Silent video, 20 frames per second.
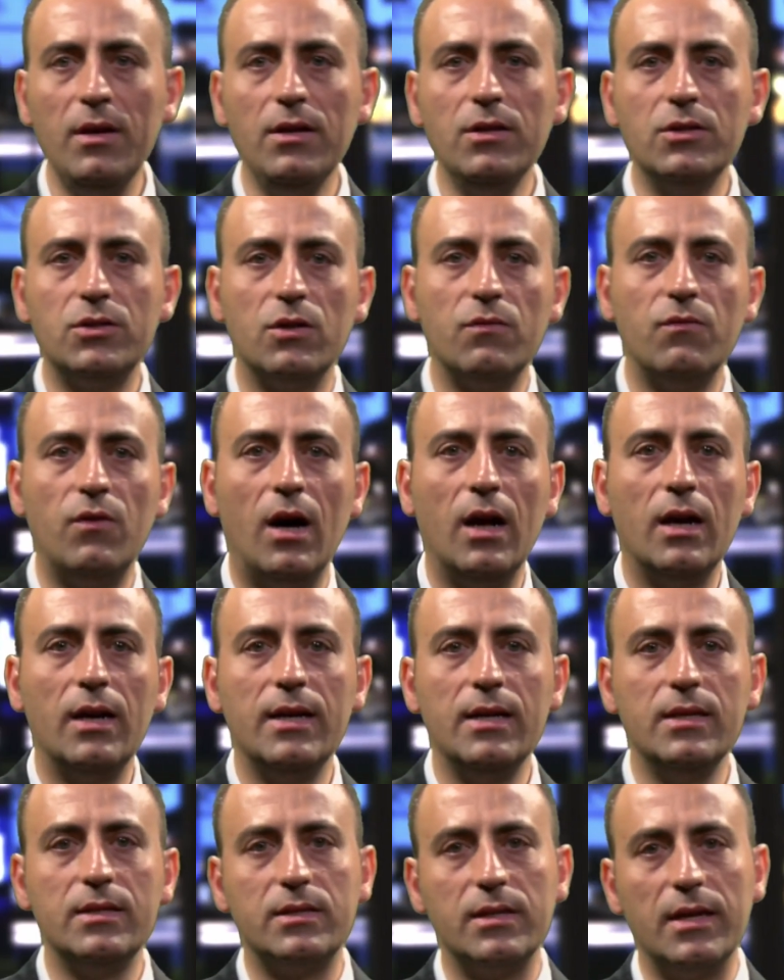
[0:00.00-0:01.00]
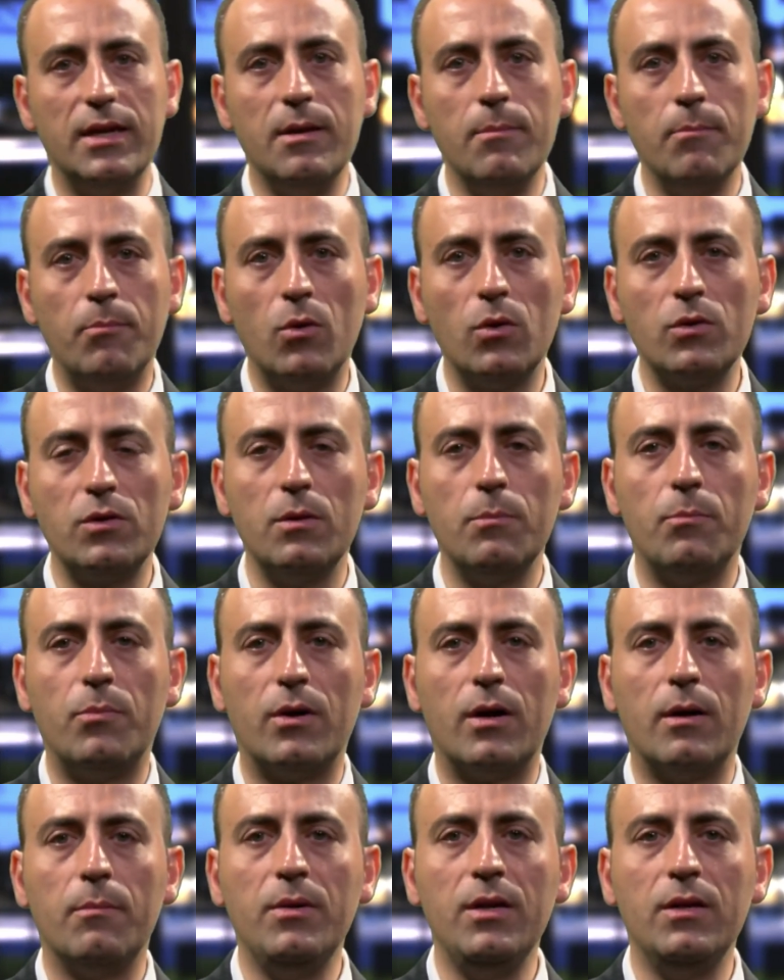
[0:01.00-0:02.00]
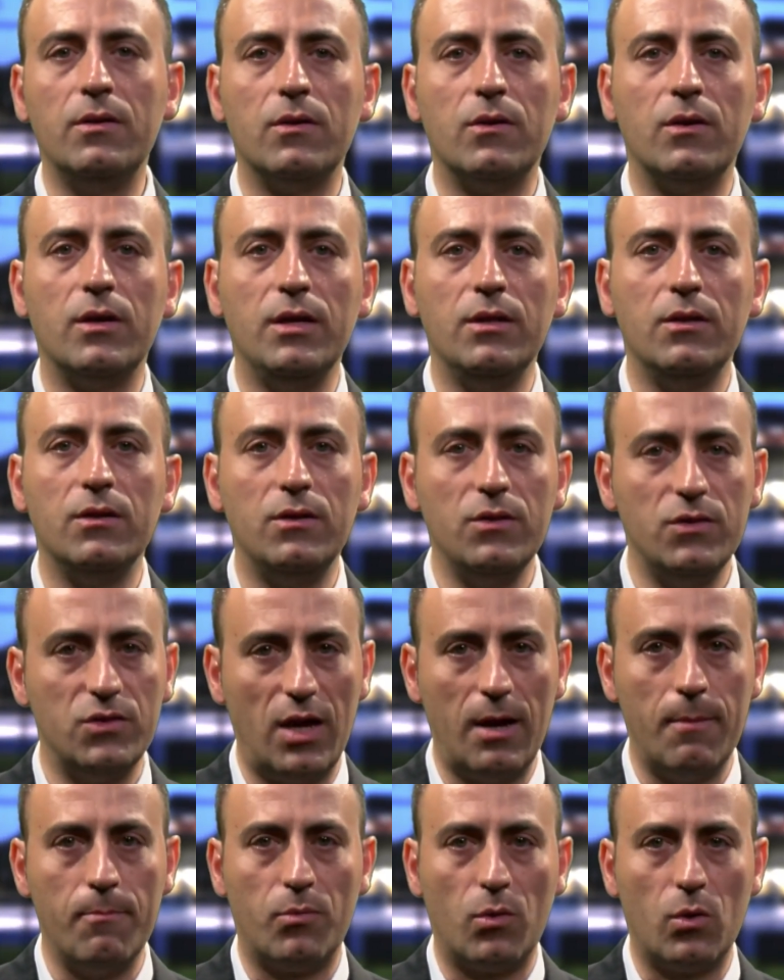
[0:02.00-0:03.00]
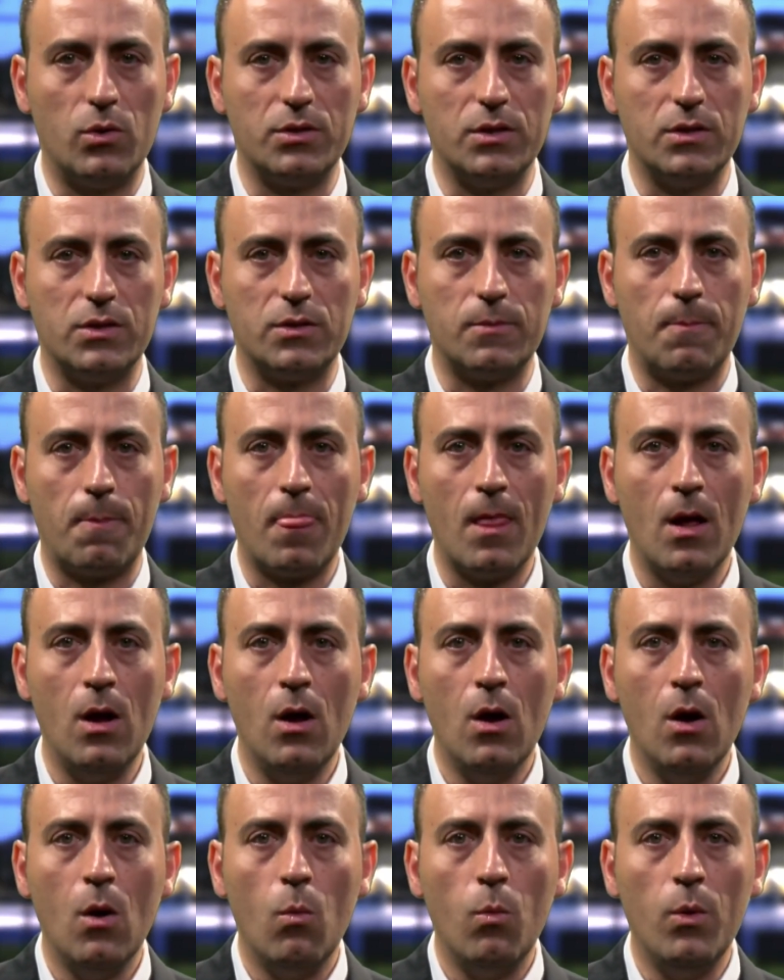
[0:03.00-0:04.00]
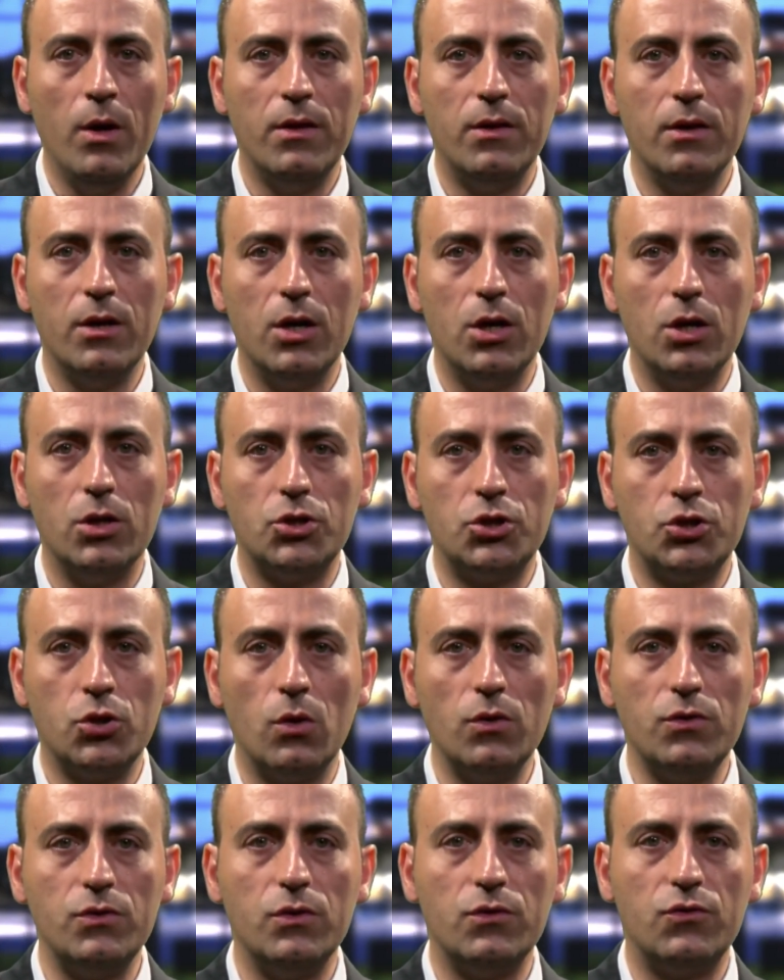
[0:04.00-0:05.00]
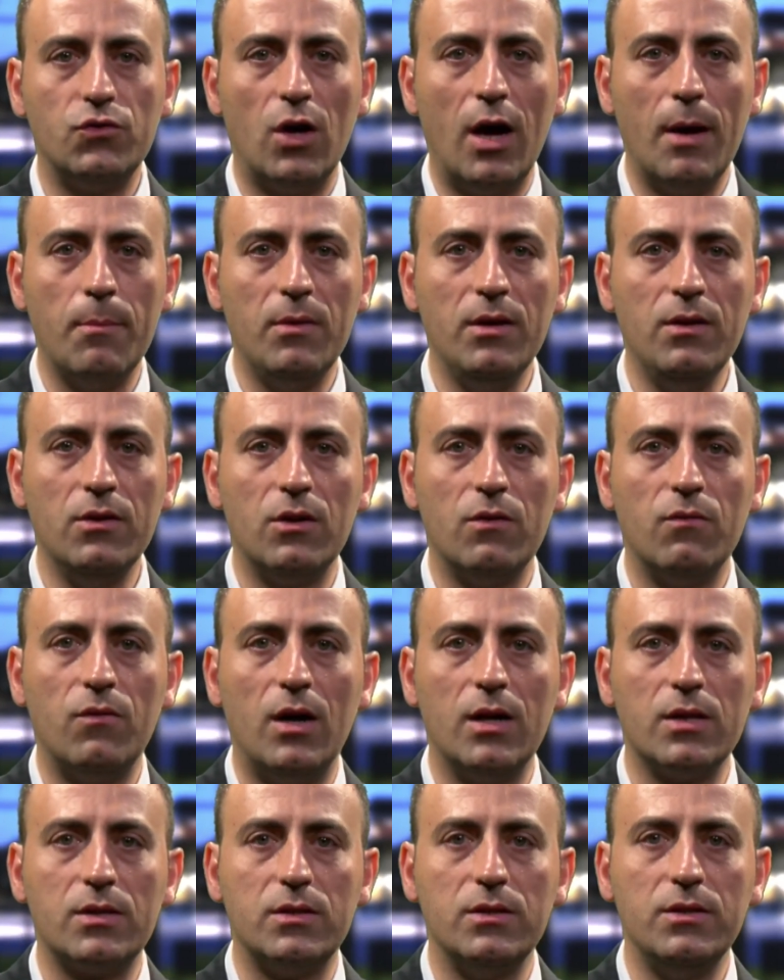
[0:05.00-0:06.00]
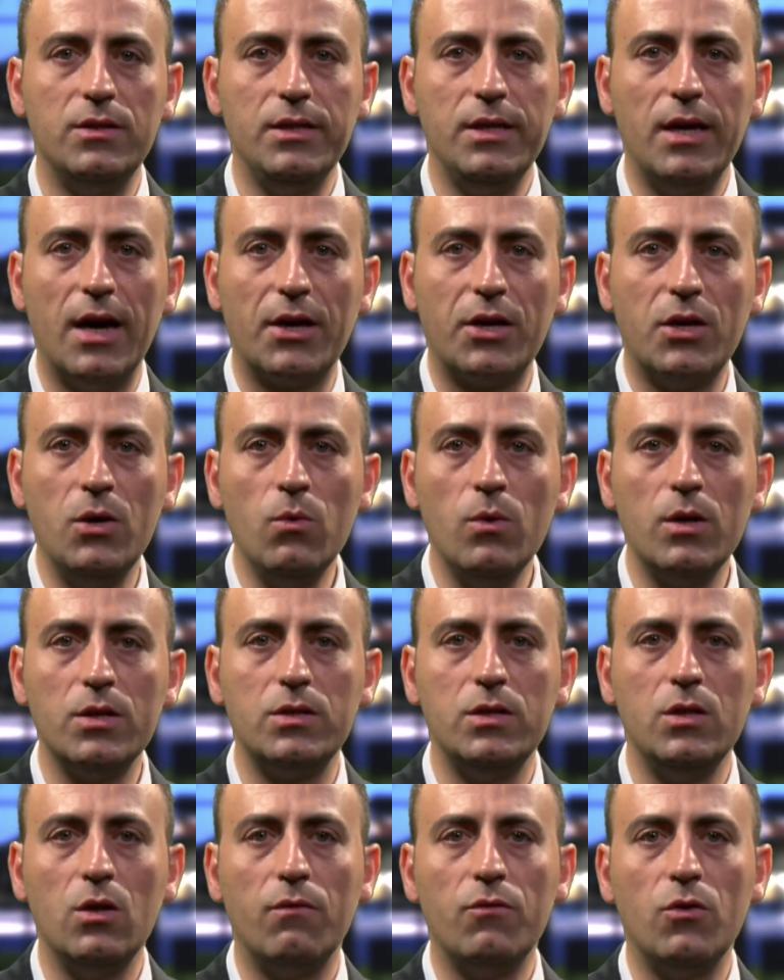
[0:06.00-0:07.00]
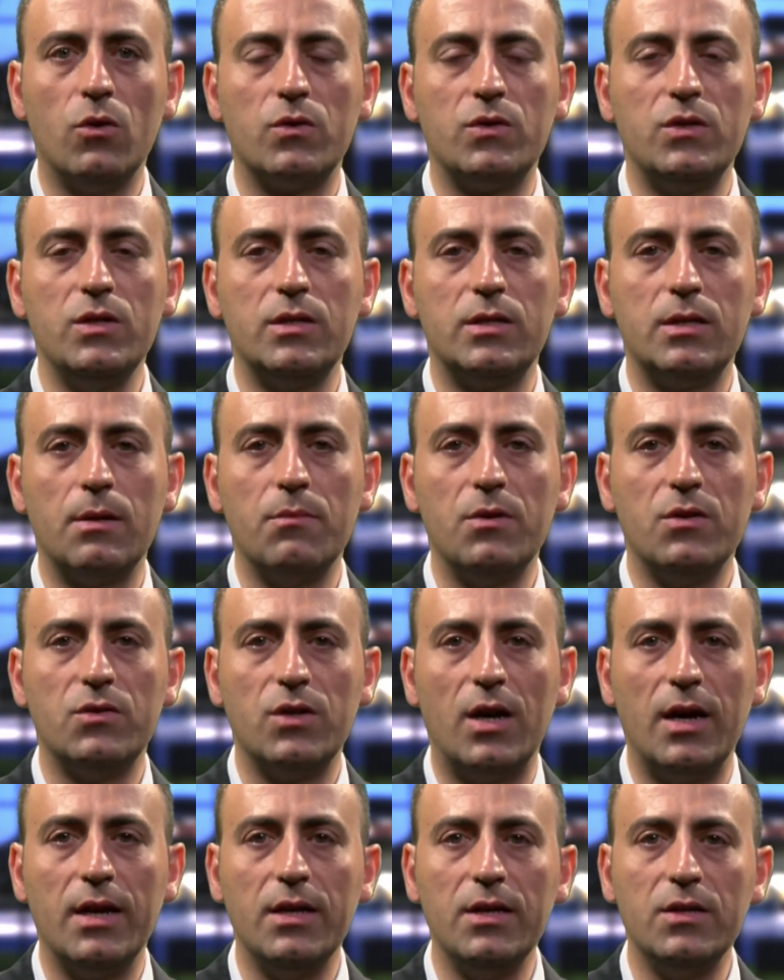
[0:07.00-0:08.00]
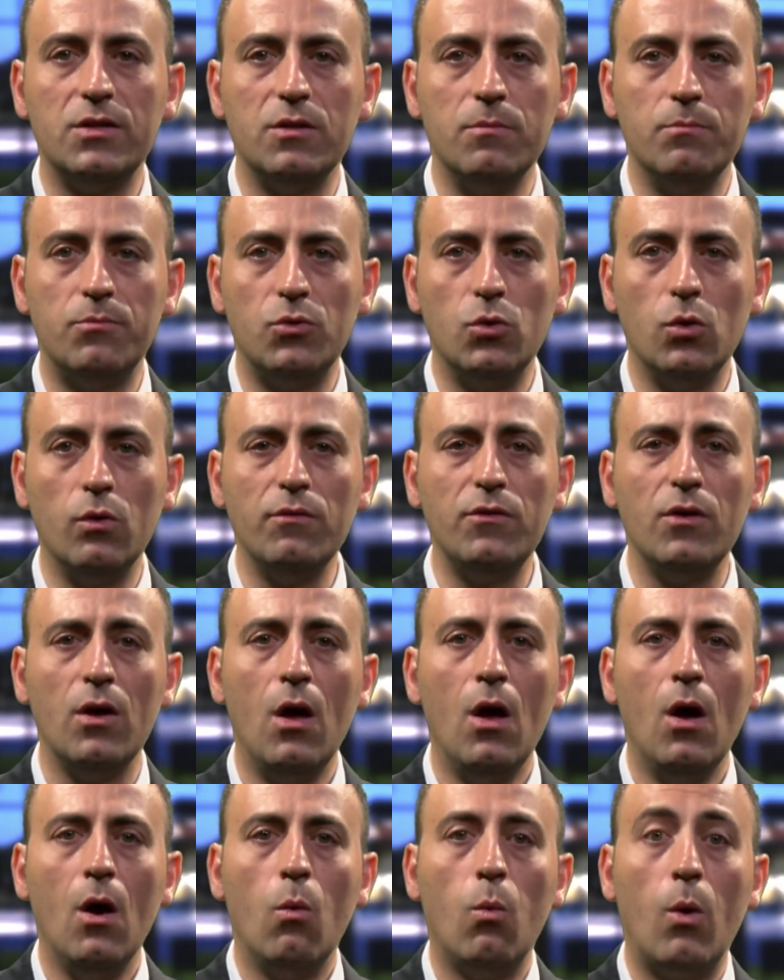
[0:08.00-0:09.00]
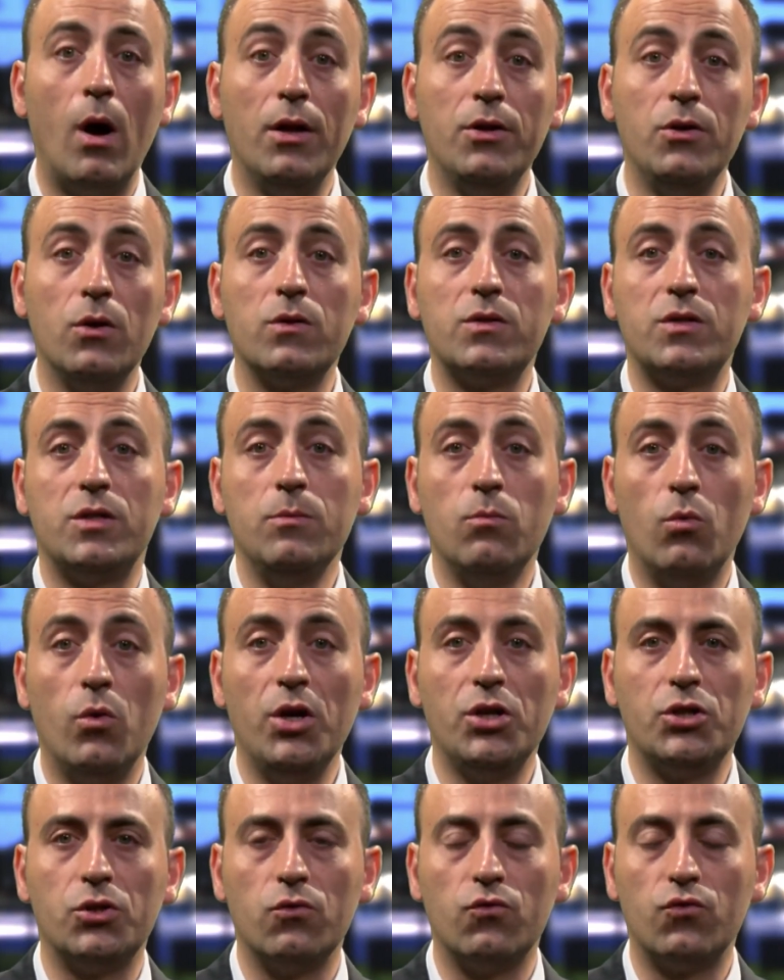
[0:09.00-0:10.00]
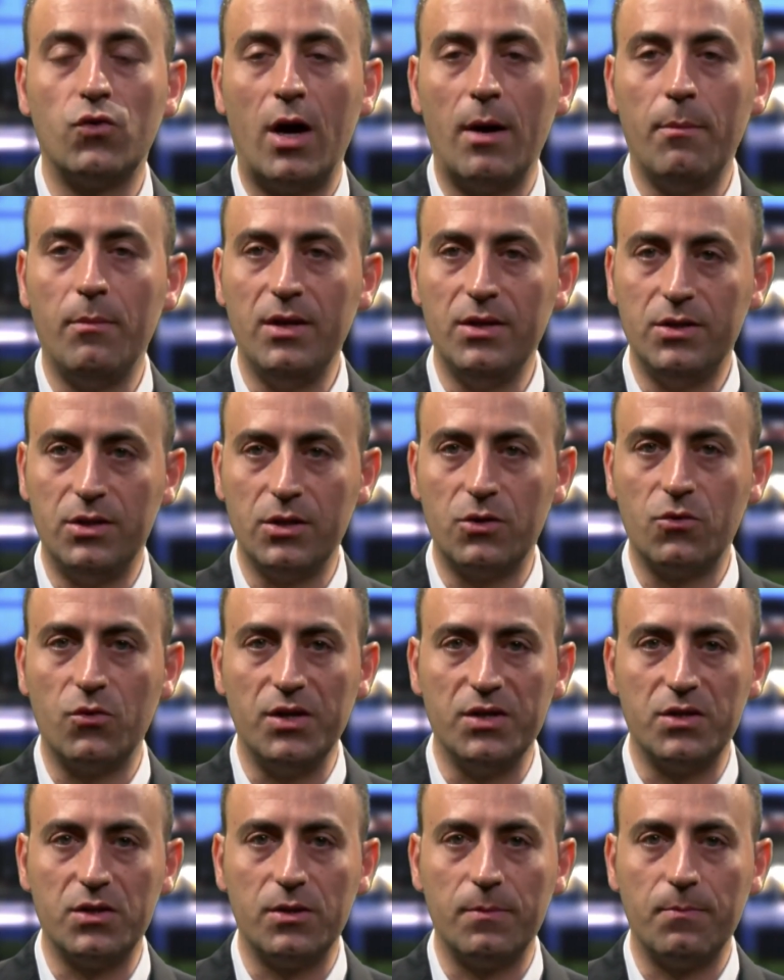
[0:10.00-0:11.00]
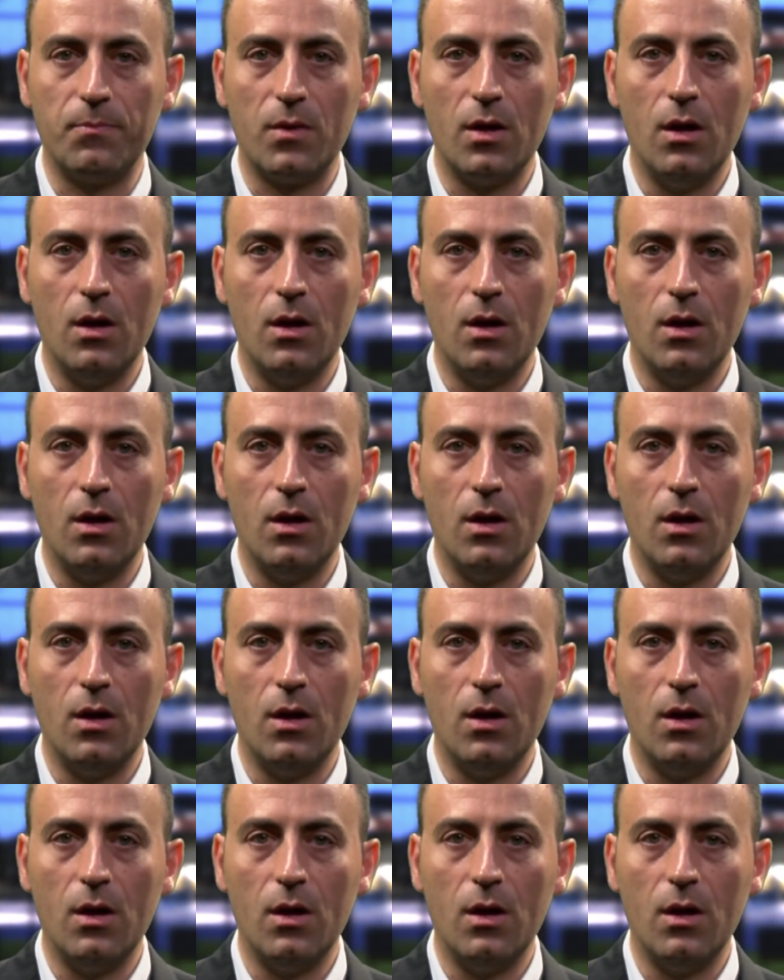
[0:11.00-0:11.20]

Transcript: interval is an important parameter in the design process. With shorter time intervals, the accuracy of your system design is improved while your simulation time is increased.